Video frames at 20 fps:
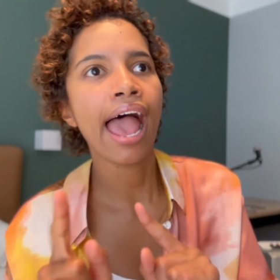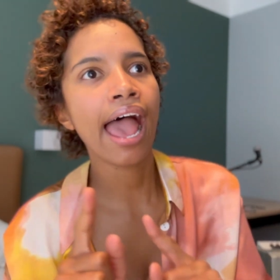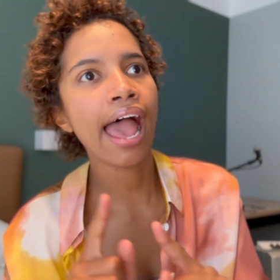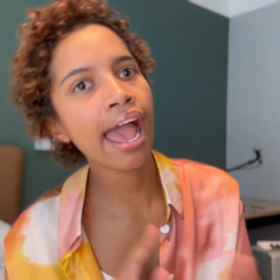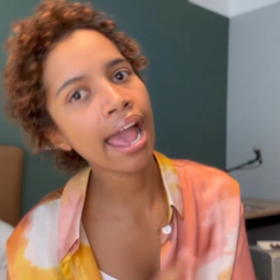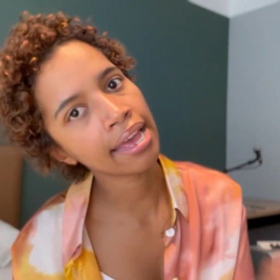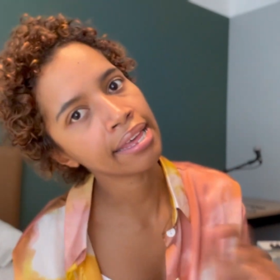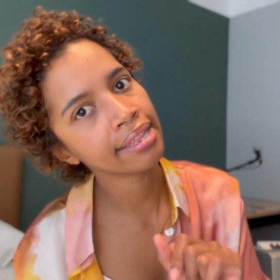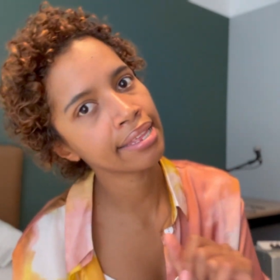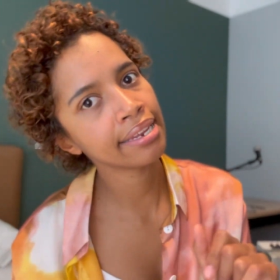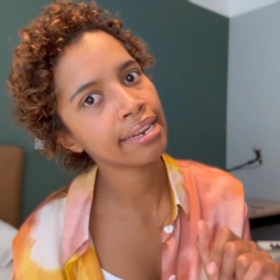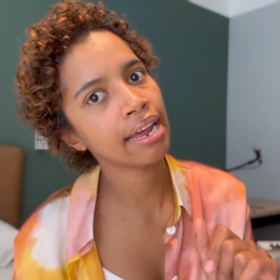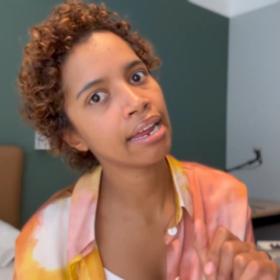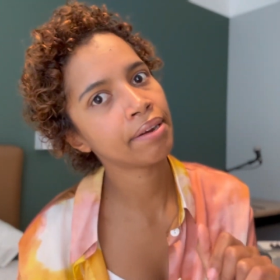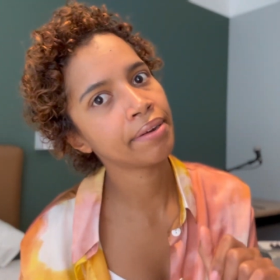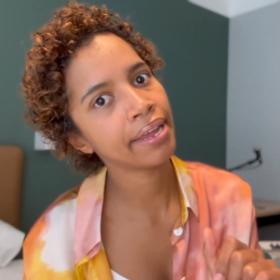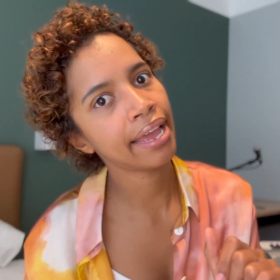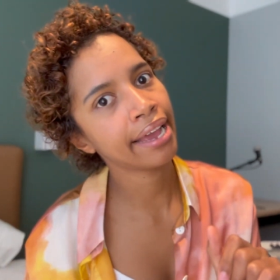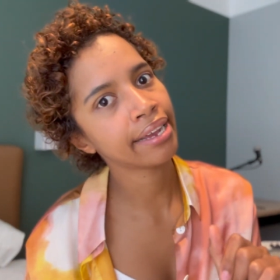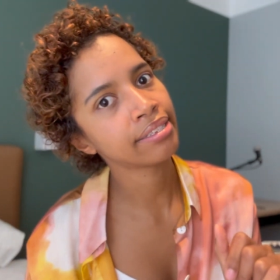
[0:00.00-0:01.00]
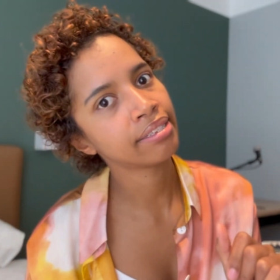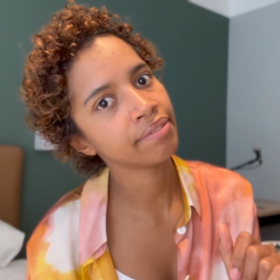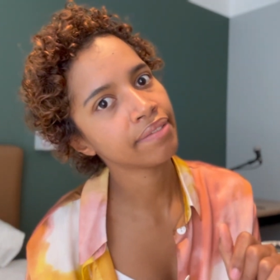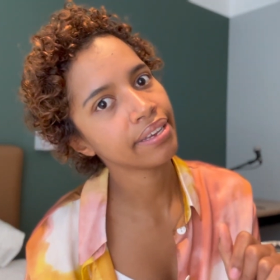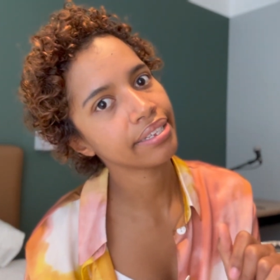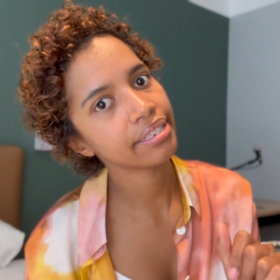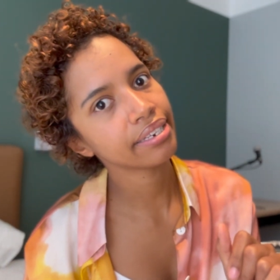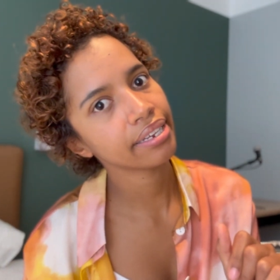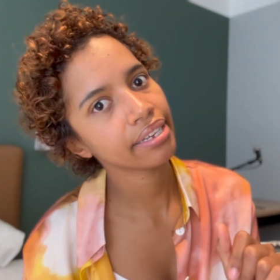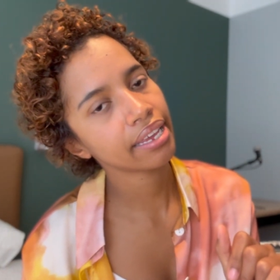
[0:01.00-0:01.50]
And then I
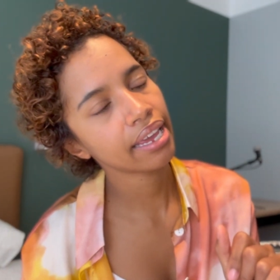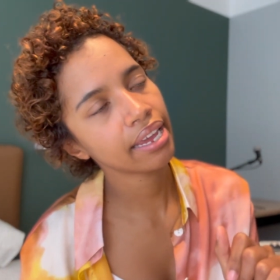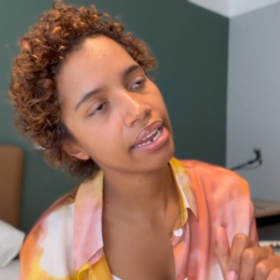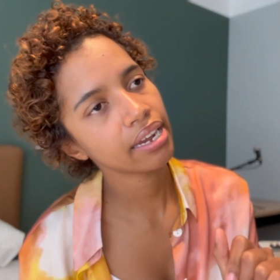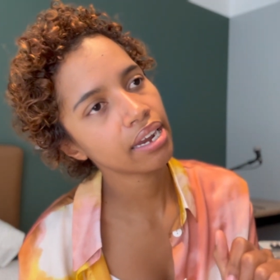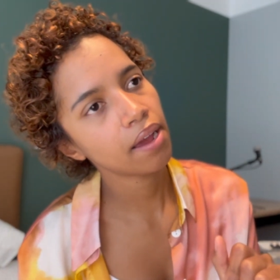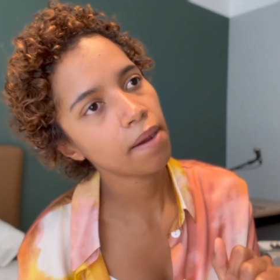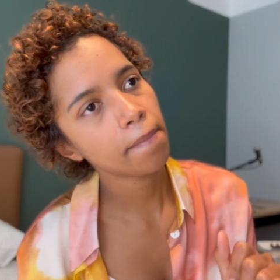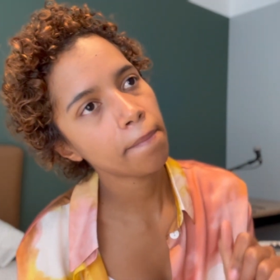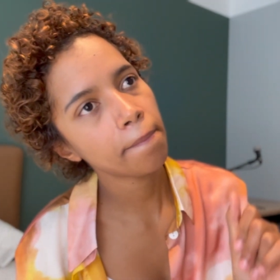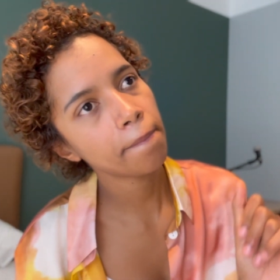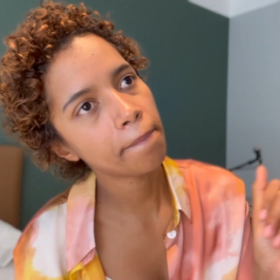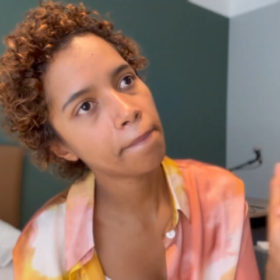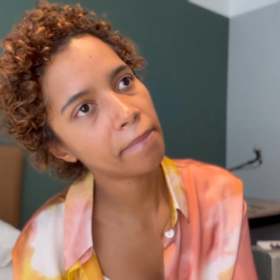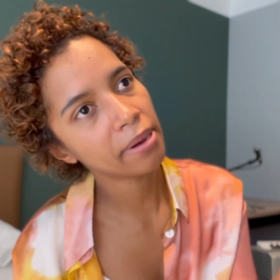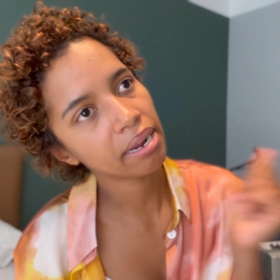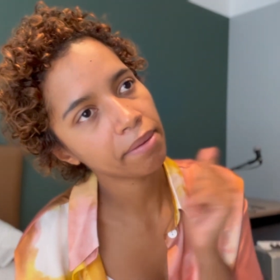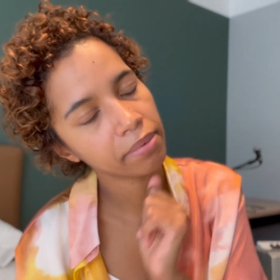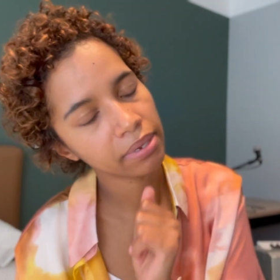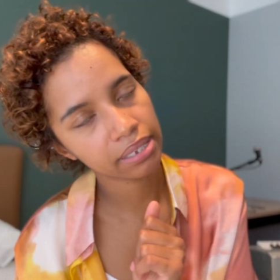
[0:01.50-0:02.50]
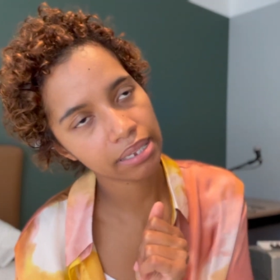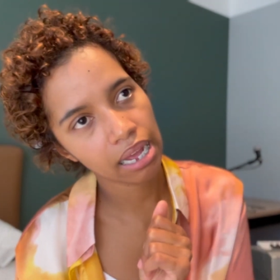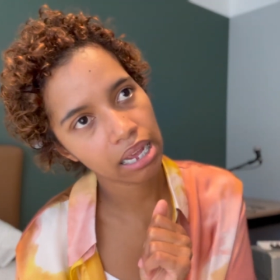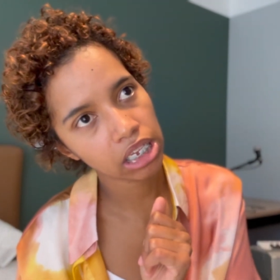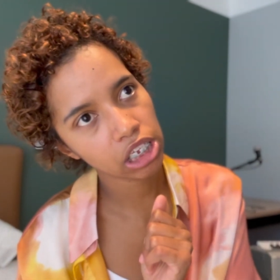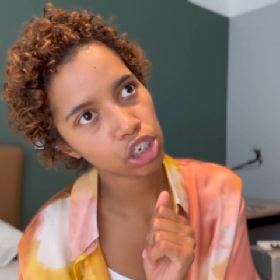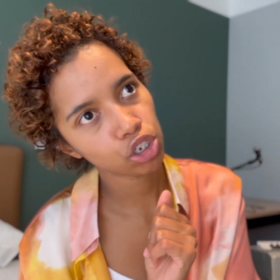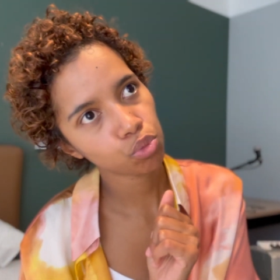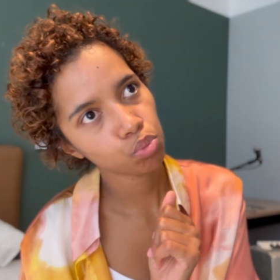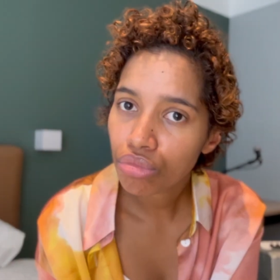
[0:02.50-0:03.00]
reactivated again, but it was nice.